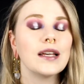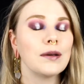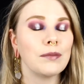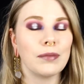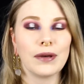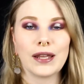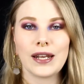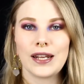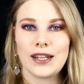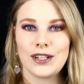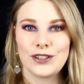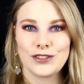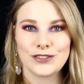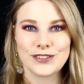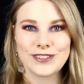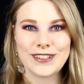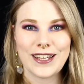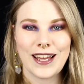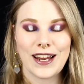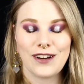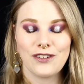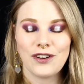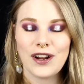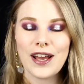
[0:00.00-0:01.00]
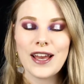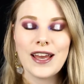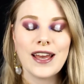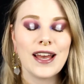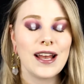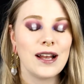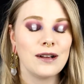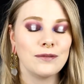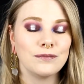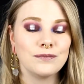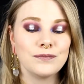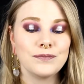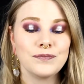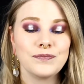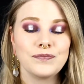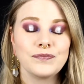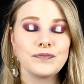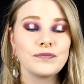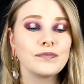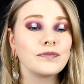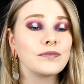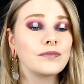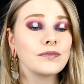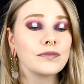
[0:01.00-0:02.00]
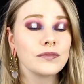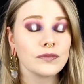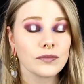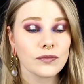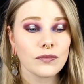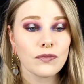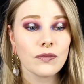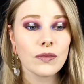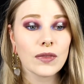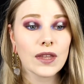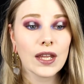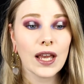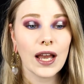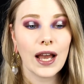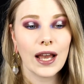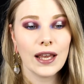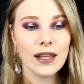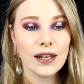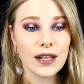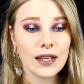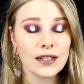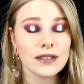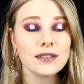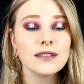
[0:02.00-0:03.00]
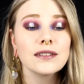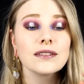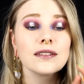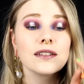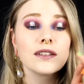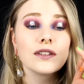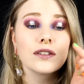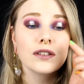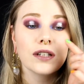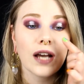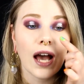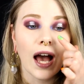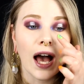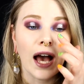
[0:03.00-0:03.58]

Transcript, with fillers: but I don't care. Um, I like this look.